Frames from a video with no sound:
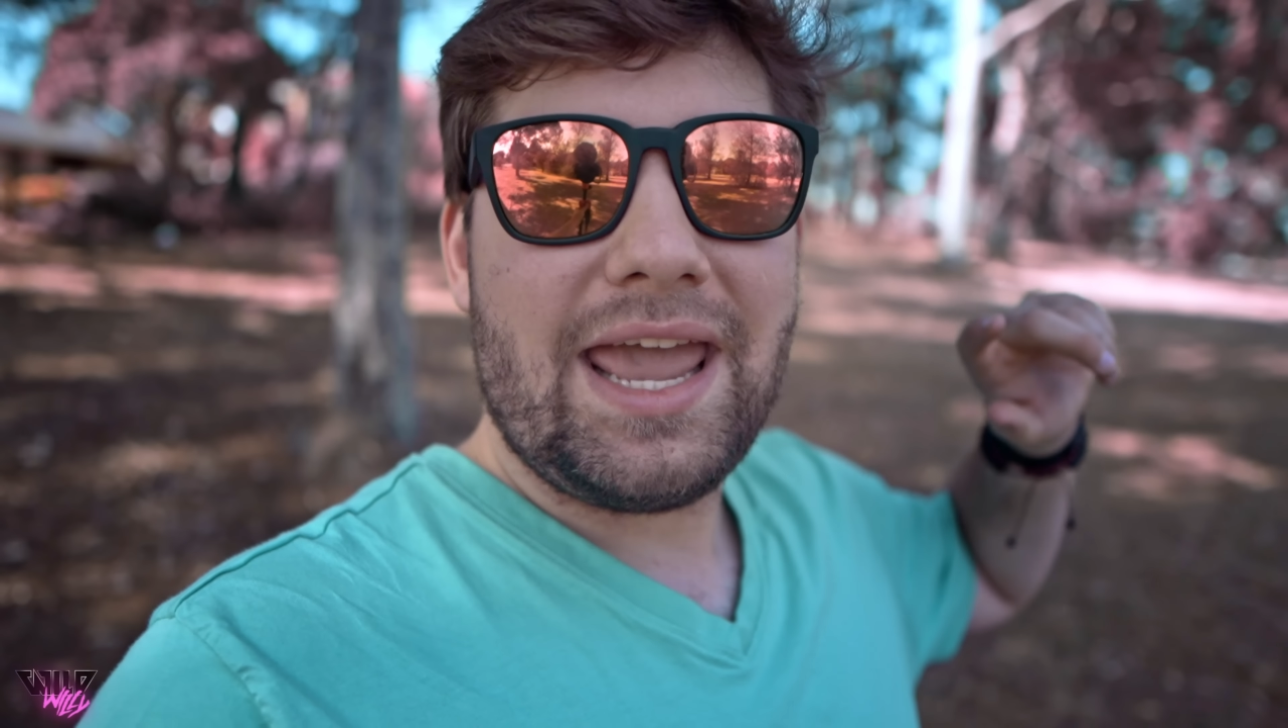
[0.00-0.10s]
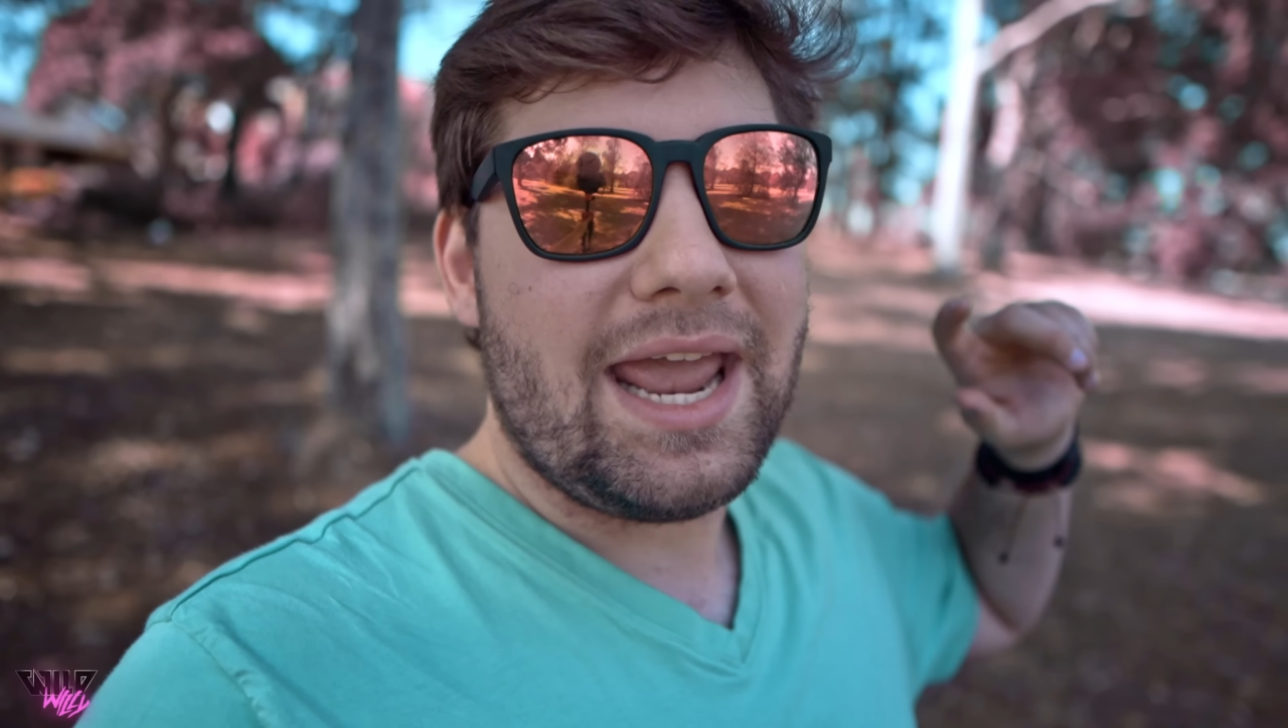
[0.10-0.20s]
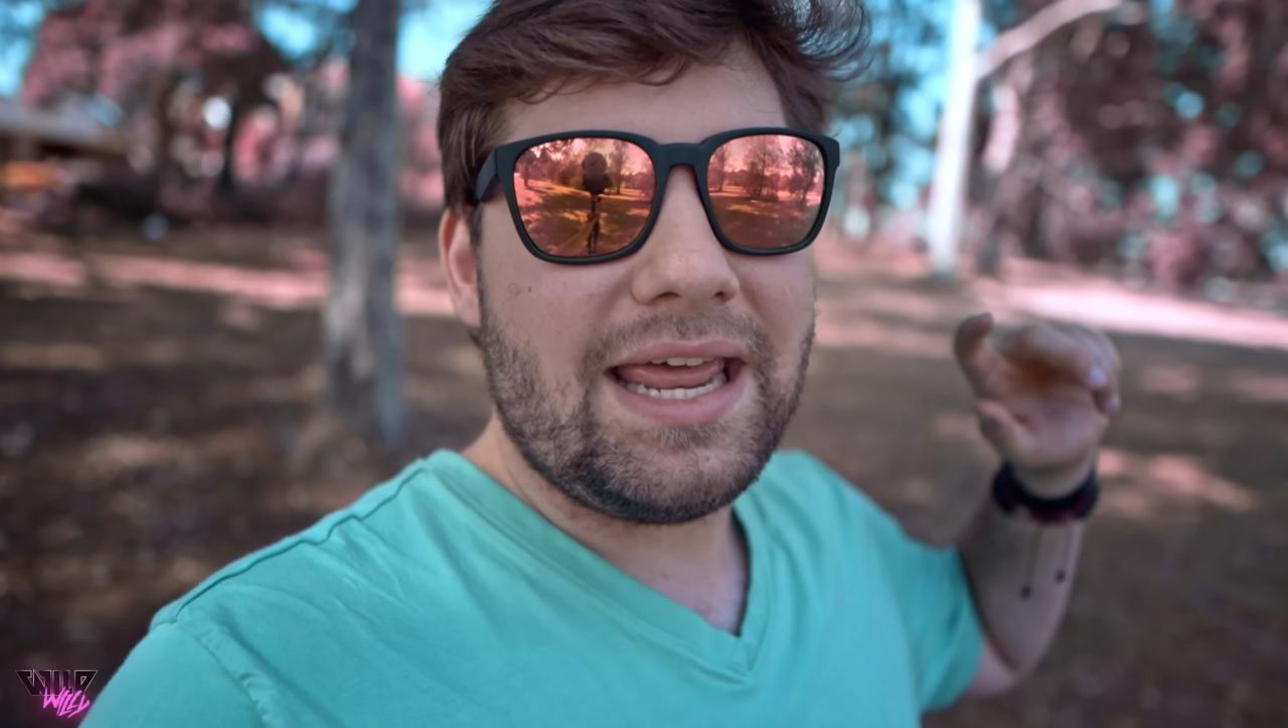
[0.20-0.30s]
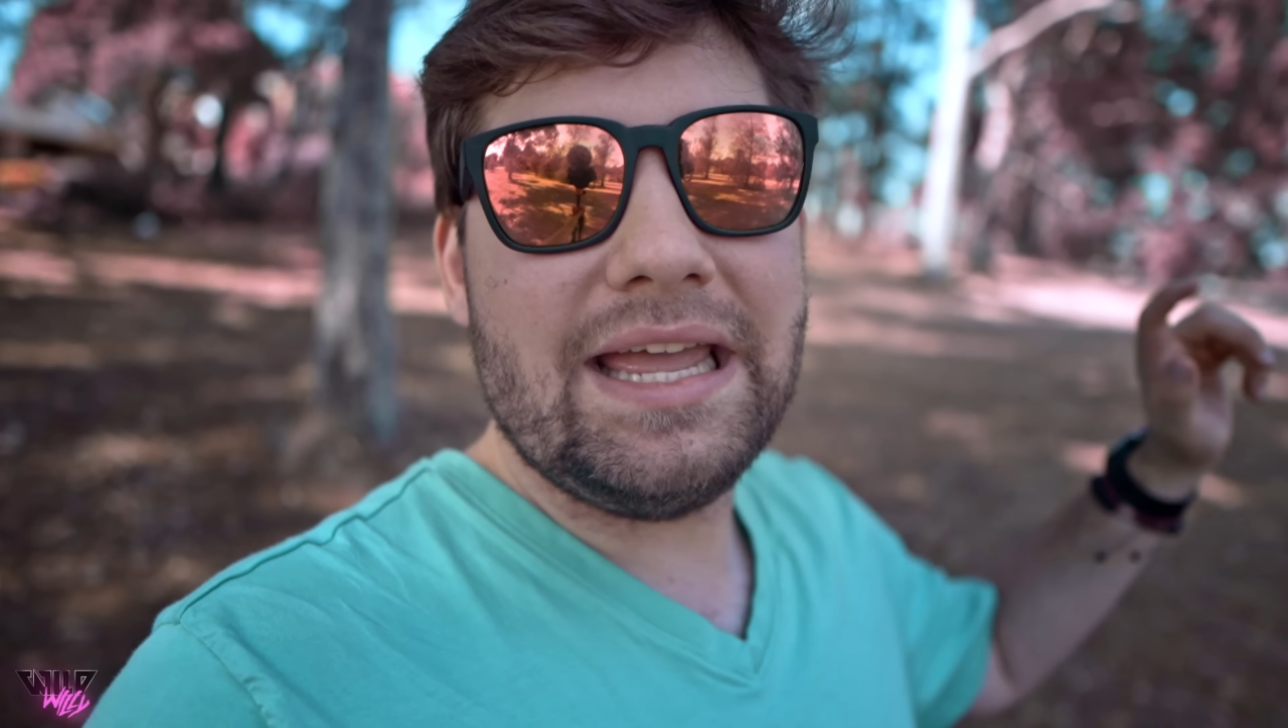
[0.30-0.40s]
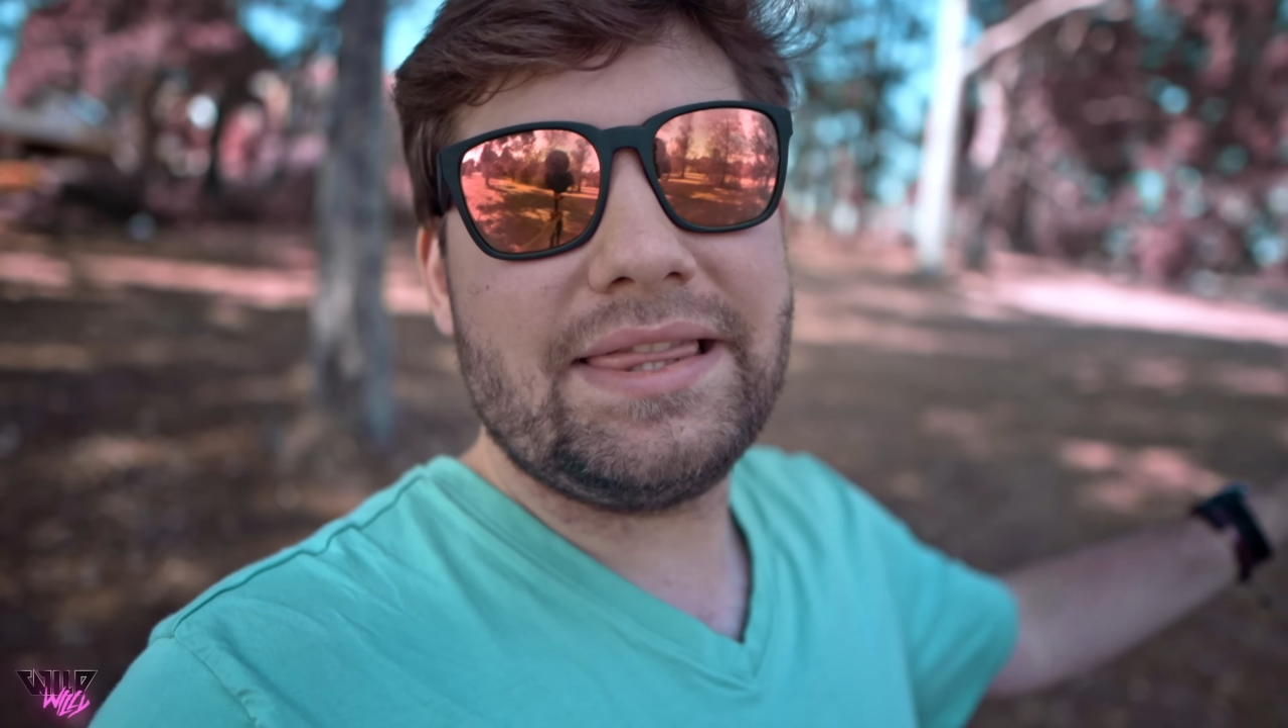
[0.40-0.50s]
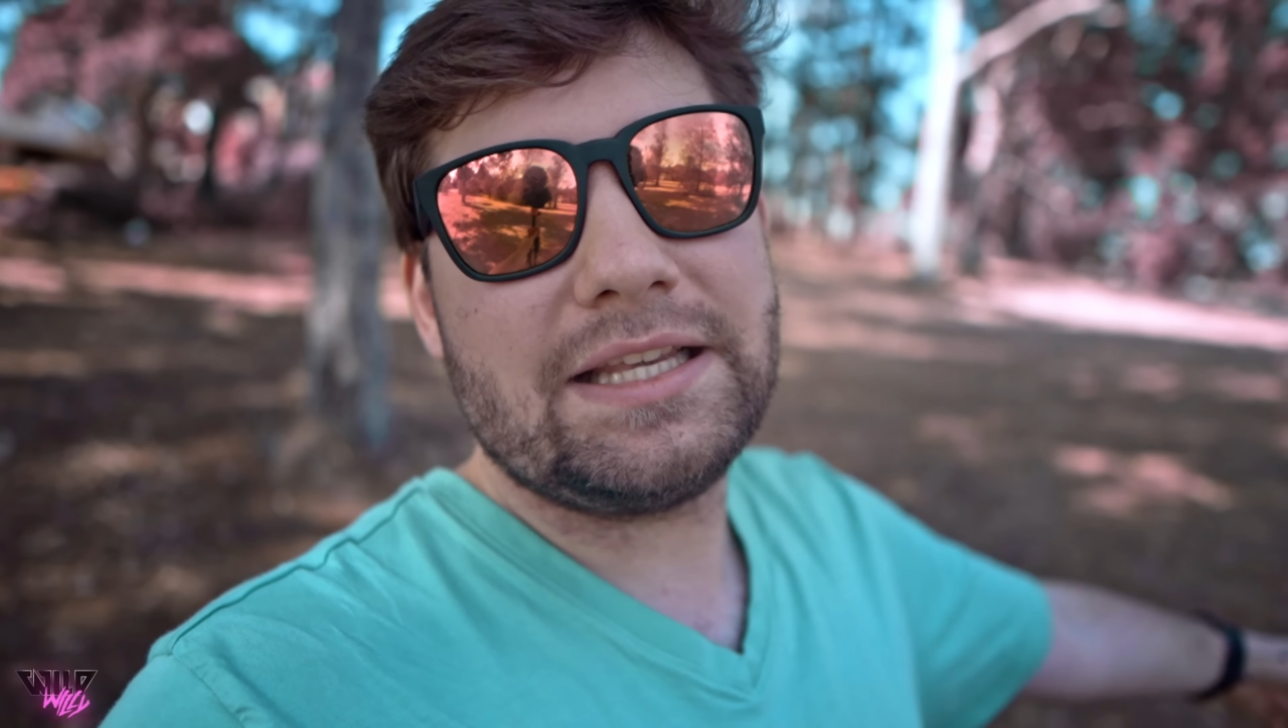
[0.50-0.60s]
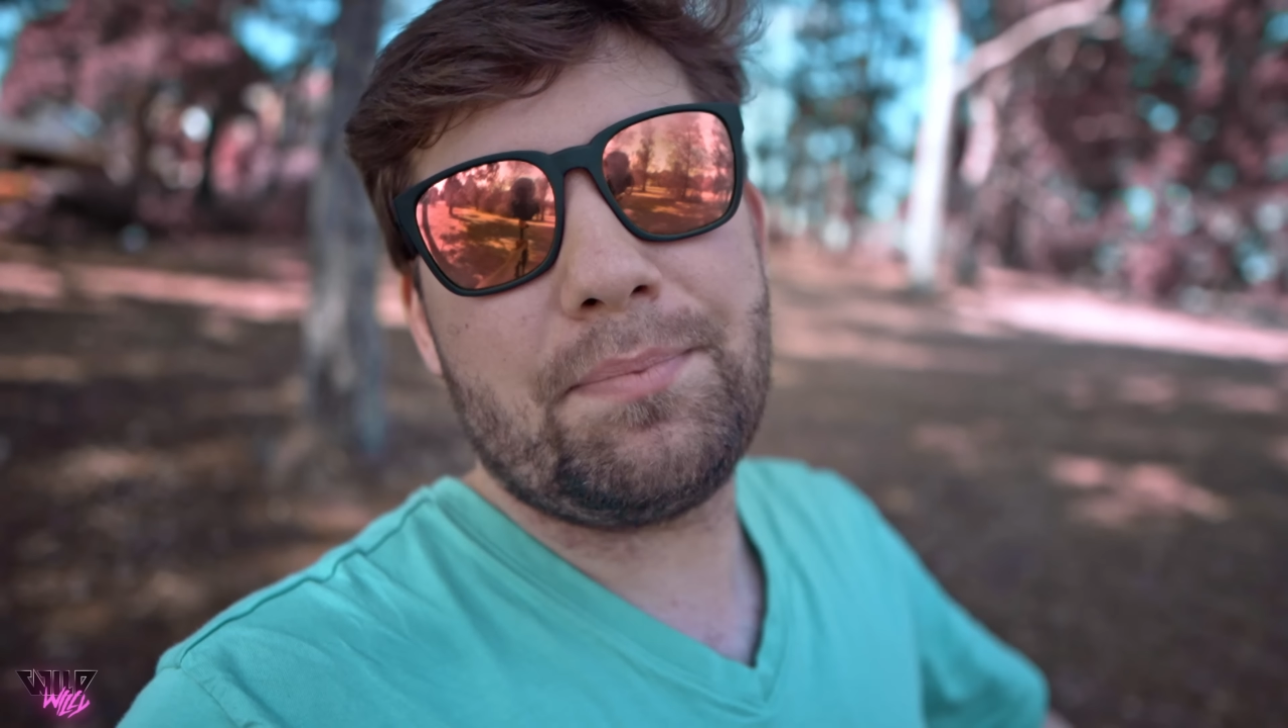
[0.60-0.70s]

and hit this